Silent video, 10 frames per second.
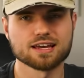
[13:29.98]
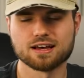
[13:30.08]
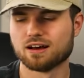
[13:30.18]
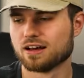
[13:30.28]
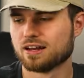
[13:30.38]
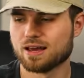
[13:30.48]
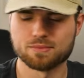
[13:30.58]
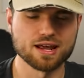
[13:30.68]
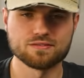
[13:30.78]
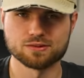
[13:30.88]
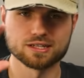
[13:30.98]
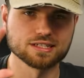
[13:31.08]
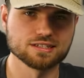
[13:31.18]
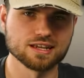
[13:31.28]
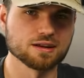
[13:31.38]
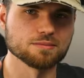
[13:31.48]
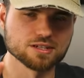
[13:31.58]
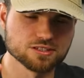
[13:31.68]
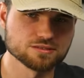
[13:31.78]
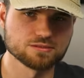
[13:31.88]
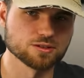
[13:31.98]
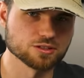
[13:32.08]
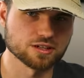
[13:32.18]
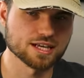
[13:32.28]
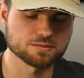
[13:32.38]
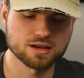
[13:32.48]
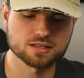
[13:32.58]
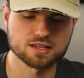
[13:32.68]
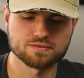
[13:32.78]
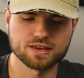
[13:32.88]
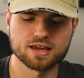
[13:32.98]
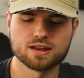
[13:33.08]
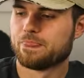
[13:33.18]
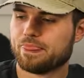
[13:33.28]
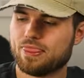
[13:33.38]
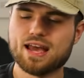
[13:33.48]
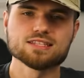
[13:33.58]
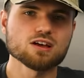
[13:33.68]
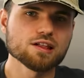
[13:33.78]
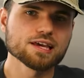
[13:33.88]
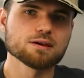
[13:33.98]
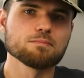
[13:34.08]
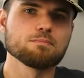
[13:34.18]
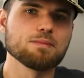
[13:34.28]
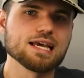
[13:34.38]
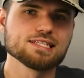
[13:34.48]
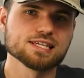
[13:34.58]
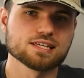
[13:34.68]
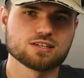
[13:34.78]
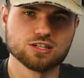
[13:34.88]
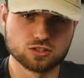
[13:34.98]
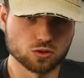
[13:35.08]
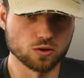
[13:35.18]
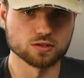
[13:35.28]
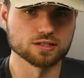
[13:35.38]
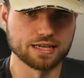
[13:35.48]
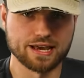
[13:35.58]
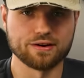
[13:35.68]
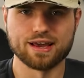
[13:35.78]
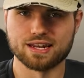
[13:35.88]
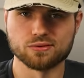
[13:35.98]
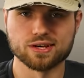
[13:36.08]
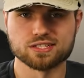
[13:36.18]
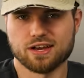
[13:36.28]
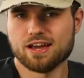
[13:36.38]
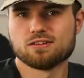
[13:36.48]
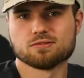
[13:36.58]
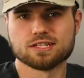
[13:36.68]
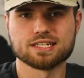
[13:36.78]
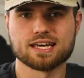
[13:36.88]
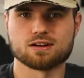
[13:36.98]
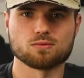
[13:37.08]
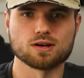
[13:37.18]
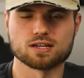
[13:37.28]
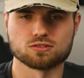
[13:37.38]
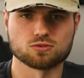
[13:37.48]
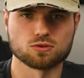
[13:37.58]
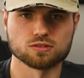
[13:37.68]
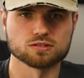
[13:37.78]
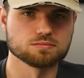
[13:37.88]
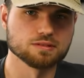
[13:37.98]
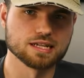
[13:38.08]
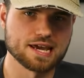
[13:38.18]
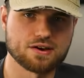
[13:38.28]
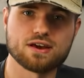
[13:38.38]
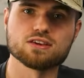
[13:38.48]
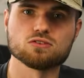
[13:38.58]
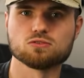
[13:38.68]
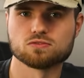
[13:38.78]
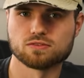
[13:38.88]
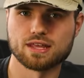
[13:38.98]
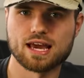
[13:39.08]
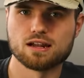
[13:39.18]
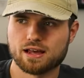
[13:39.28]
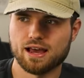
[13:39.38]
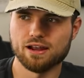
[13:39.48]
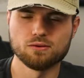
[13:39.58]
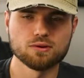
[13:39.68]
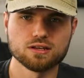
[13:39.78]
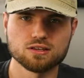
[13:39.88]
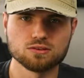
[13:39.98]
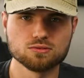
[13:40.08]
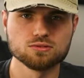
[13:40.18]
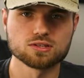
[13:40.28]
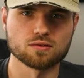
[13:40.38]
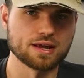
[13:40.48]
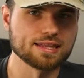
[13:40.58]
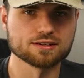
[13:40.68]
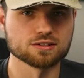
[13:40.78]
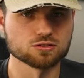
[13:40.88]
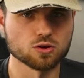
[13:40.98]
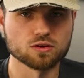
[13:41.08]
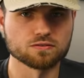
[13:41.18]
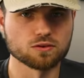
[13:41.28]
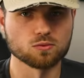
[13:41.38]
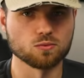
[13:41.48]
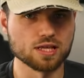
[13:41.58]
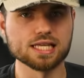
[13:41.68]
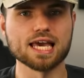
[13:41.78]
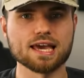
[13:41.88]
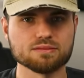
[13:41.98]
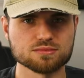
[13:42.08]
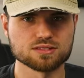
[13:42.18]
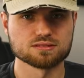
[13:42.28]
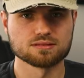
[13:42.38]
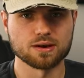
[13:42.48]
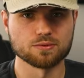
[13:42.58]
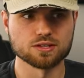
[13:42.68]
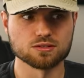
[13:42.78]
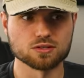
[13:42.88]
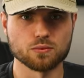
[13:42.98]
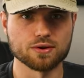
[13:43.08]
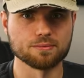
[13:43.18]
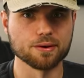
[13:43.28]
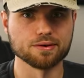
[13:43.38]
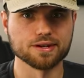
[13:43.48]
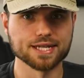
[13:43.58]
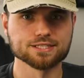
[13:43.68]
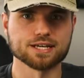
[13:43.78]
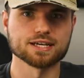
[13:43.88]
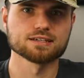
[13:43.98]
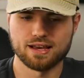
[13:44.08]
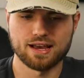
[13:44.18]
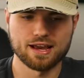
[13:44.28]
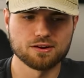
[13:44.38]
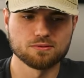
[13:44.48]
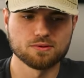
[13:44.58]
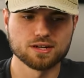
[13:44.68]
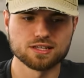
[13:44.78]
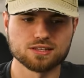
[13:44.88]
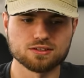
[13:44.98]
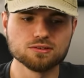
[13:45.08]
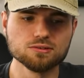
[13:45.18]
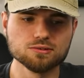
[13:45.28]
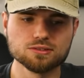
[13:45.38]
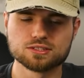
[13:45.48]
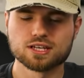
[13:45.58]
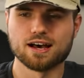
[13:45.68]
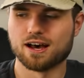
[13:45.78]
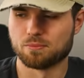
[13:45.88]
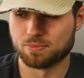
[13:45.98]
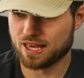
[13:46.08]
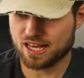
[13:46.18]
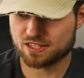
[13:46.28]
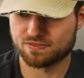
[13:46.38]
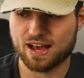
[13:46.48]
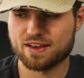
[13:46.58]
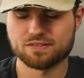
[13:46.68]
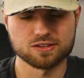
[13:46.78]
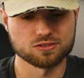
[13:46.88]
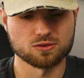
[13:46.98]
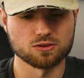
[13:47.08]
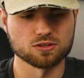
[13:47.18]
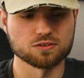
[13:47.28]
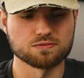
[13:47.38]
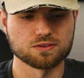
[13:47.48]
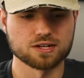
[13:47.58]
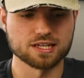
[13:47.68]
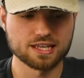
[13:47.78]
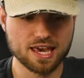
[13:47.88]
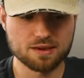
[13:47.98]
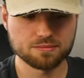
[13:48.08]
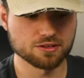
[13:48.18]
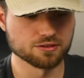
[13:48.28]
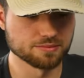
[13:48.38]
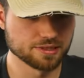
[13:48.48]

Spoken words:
on, but I haven't really done much original Xbox stuff yet. That's all like a basic controller layout anyway. So I don't really care what controller layout I use for that. I don't want to use a regular controller for Wii games. I want to use a Wii remote and nunchuck. I don't want to use a PS5 controller for a GameCube